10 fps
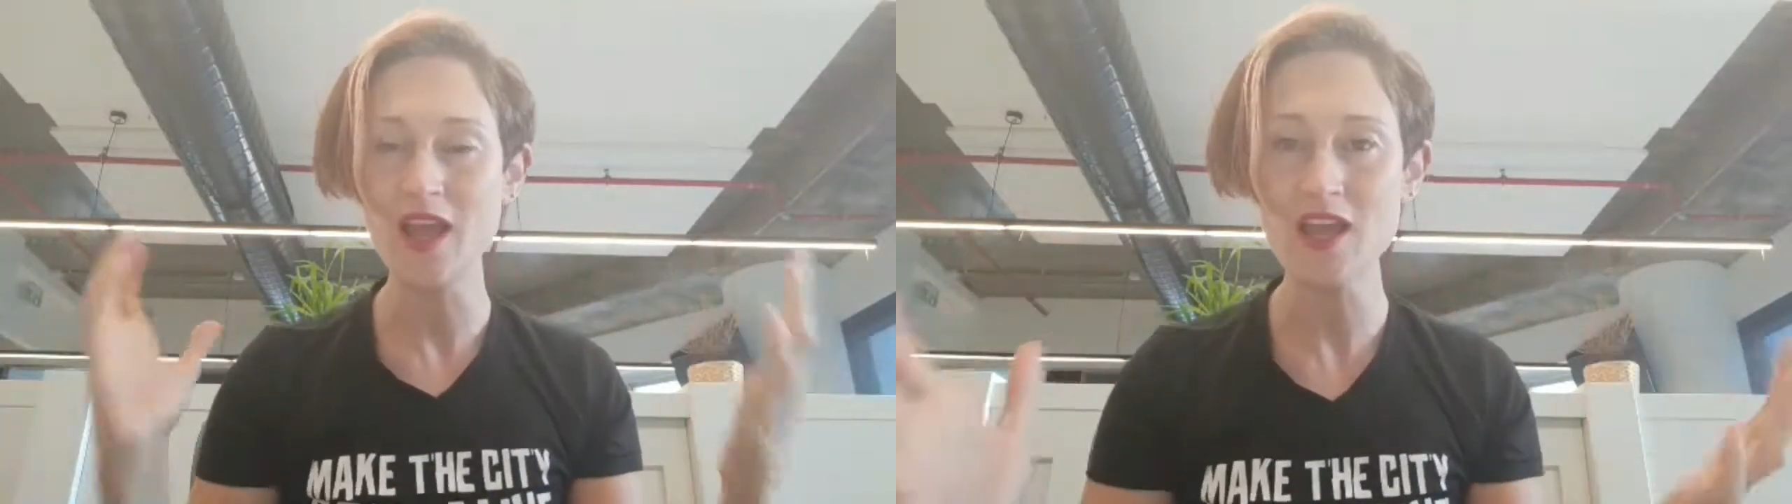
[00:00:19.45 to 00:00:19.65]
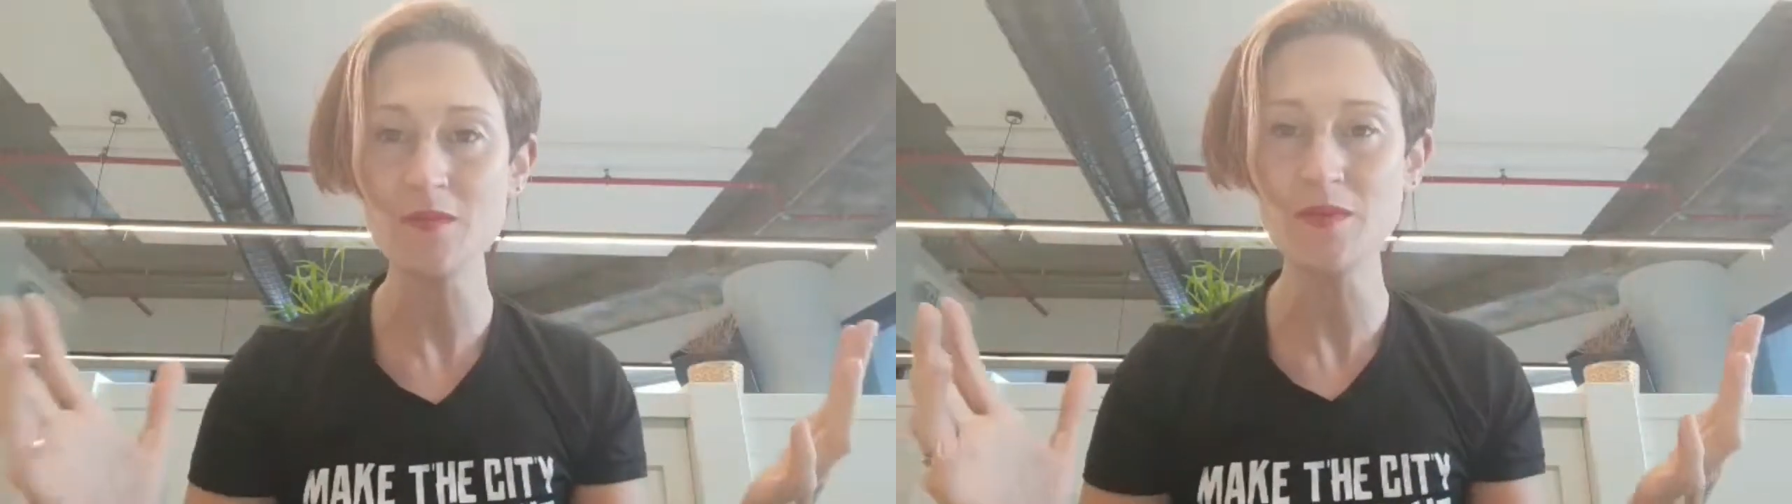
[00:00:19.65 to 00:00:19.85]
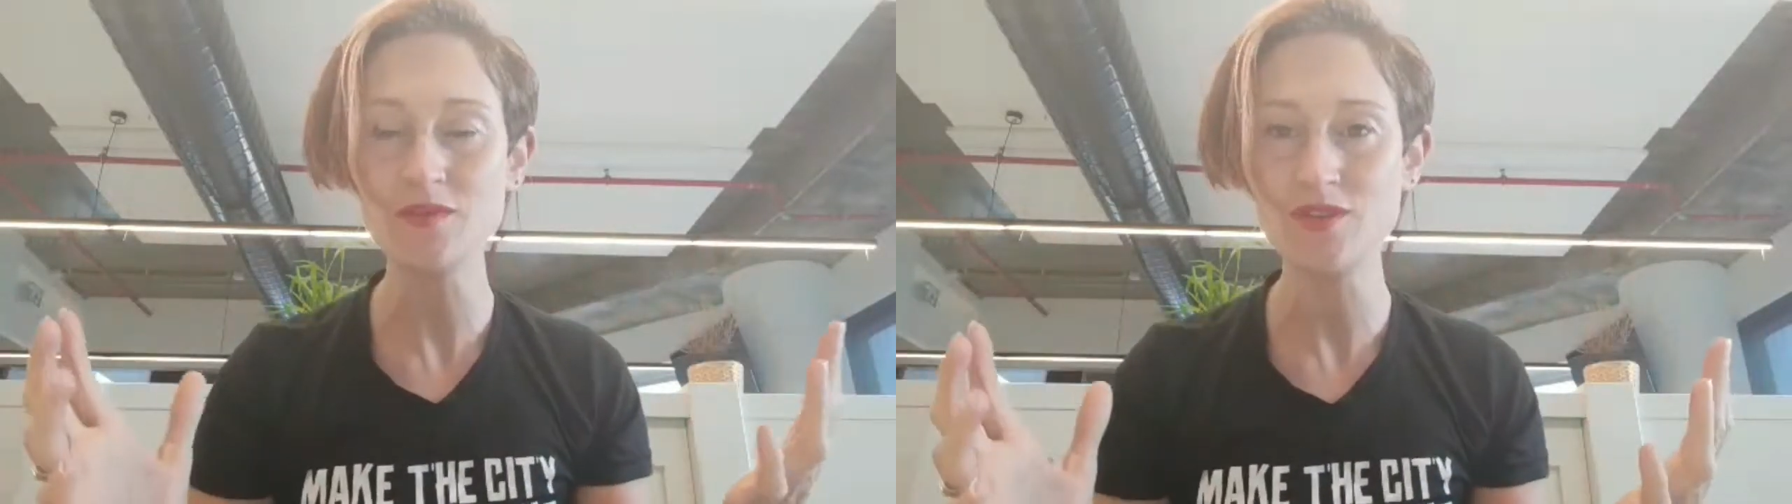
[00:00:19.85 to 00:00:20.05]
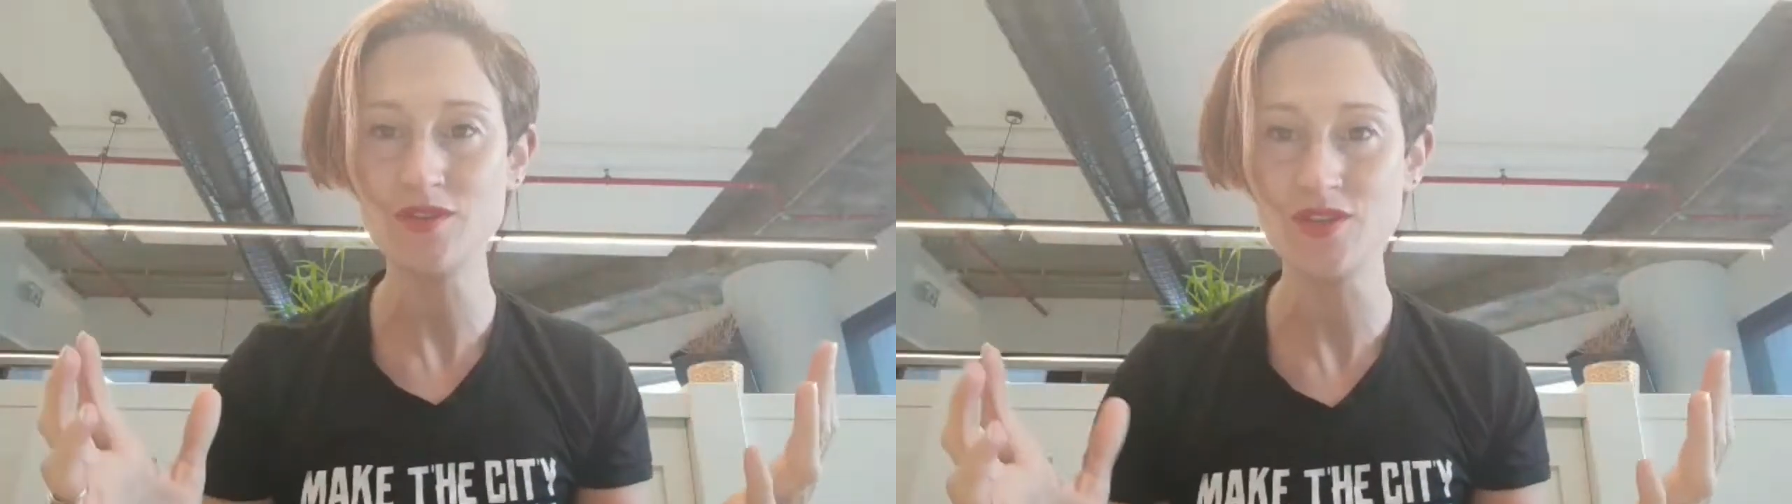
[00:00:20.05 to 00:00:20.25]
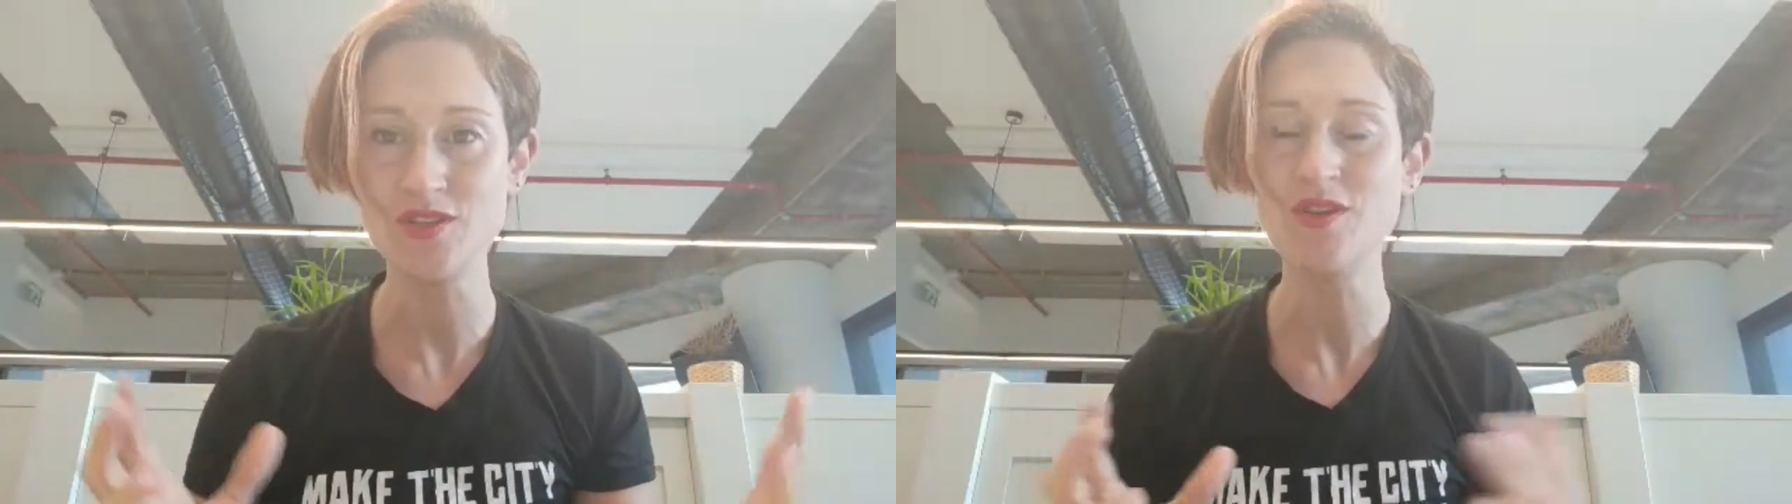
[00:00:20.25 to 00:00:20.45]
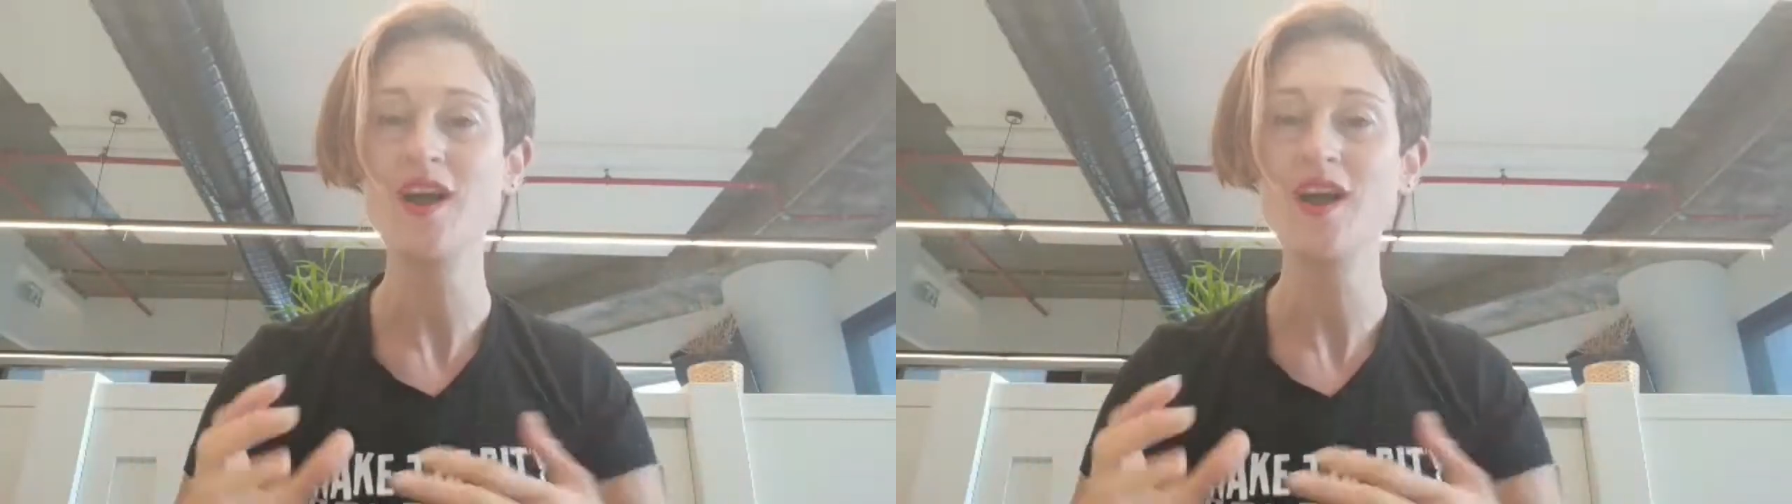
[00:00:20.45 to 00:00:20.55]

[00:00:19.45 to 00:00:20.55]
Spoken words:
able to do